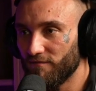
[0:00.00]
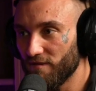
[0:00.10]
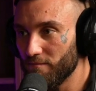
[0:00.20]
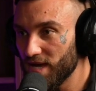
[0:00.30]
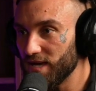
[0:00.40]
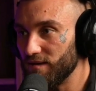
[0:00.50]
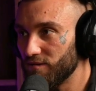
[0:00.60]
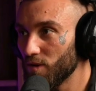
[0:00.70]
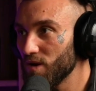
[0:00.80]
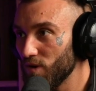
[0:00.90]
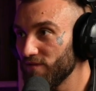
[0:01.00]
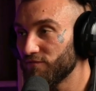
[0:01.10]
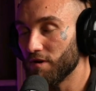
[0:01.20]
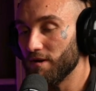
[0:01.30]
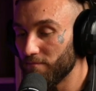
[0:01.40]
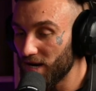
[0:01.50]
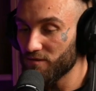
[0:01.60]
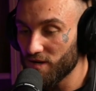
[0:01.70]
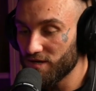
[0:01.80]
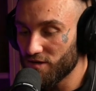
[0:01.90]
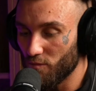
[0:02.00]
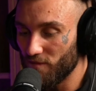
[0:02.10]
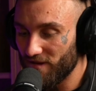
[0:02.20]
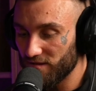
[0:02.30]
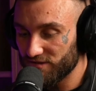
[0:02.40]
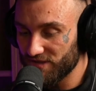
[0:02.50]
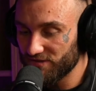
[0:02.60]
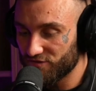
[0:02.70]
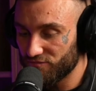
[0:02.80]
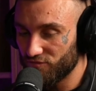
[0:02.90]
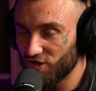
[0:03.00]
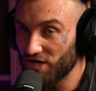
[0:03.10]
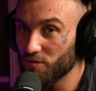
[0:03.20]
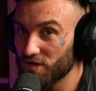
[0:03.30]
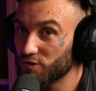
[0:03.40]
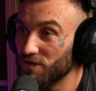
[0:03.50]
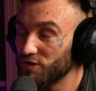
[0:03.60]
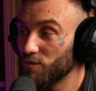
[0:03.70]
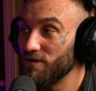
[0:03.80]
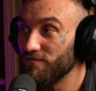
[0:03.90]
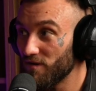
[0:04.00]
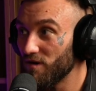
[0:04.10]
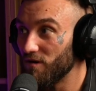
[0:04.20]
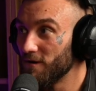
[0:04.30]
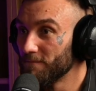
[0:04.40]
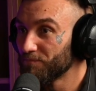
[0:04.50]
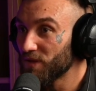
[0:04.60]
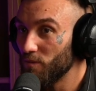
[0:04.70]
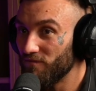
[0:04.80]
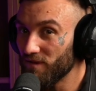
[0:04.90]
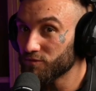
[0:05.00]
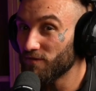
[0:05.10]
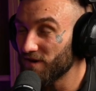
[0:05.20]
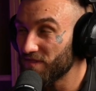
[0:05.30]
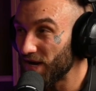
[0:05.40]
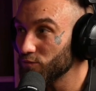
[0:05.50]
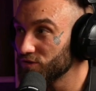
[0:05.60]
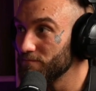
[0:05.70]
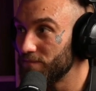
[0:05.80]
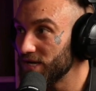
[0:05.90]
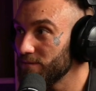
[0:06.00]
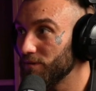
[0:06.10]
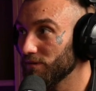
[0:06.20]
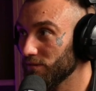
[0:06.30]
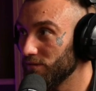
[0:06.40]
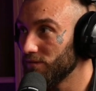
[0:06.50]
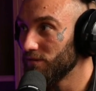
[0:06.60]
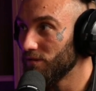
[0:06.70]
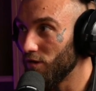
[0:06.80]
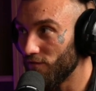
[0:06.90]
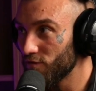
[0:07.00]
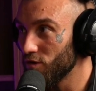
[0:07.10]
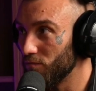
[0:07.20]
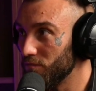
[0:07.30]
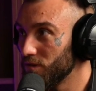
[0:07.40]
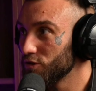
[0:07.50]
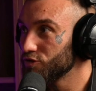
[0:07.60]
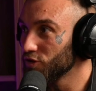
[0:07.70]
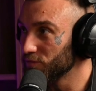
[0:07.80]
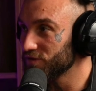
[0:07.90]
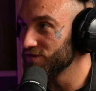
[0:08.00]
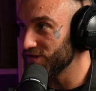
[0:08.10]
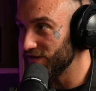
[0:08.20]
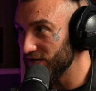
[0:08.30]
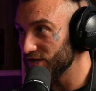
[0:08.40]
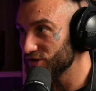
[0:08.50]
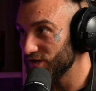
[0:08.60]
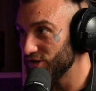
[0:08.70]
for me, the way we've done it, and by the way, we've had, since January 2024, we've helped over 1,000 people overcome substance and addiction